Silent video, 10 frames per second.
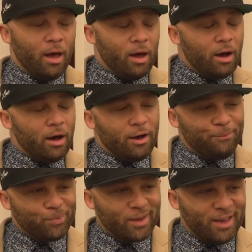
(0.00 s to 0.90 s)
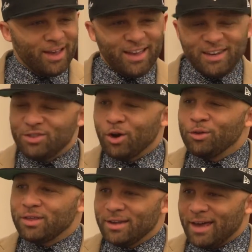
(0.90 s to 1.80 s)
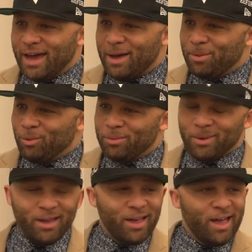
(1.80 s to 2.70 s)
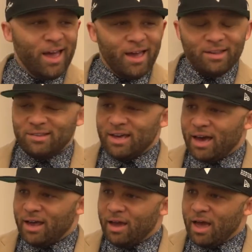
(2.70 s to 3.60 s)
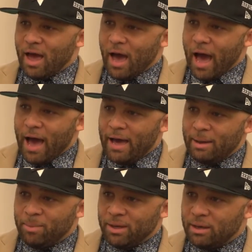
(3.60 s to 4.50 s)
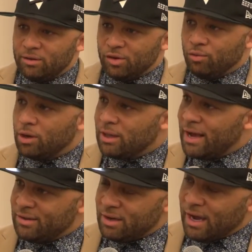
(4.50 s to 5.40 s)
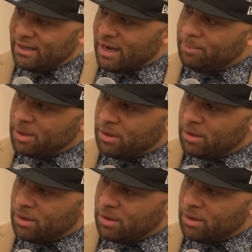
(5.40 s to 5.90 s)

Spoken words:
And the third thing that happened with me is that I began to realize, and I adopted